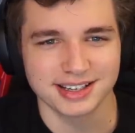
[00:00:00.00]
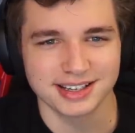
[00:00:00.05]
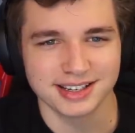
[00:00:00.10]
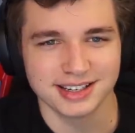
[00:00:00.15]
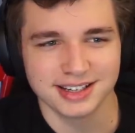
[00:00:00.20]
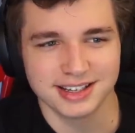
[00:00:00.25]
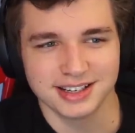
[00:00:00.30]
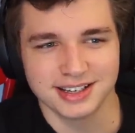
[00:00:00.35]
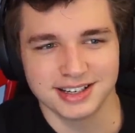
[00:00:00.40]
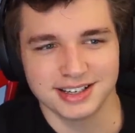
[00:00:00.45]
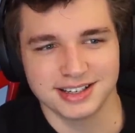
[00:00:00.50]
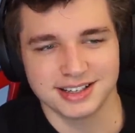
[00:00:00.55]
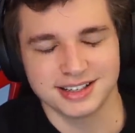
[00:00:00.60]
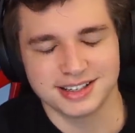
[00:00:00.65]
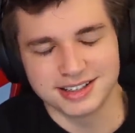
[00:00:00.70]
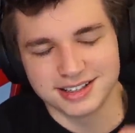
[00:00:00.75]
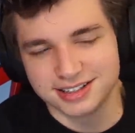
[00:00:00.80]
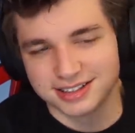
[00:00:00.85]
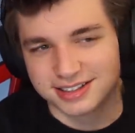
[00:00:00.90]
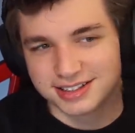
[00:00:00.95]

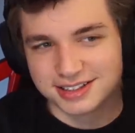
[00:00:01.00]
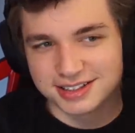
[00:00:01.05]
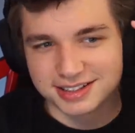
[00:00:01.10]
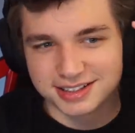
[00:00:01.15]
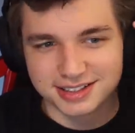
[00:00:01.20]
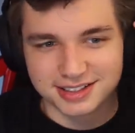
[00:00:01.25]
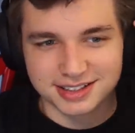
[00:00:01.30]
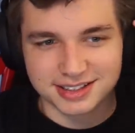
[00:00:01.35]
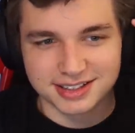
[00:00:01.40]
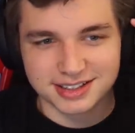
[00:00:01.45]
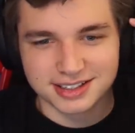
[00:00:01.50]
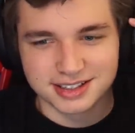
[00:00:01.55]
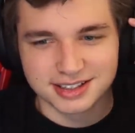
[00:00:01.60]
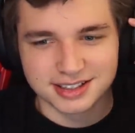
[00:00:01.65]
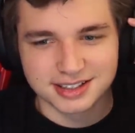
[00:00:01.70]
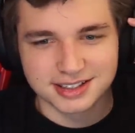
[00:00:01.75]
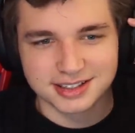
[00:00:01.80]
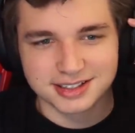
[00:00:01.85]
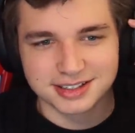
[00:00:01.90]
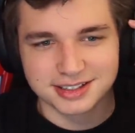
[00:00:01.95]

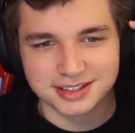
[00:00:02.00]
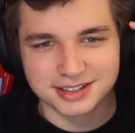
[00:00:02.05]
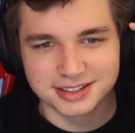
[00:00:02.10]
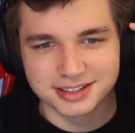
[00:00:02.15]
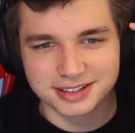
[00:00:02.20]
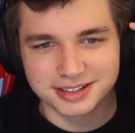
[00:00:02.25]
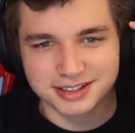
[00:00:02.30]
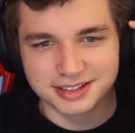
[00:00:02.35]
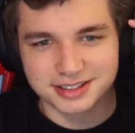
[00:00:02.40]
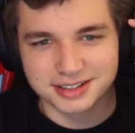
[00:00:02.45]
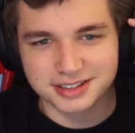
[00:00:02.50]
Nothing is said.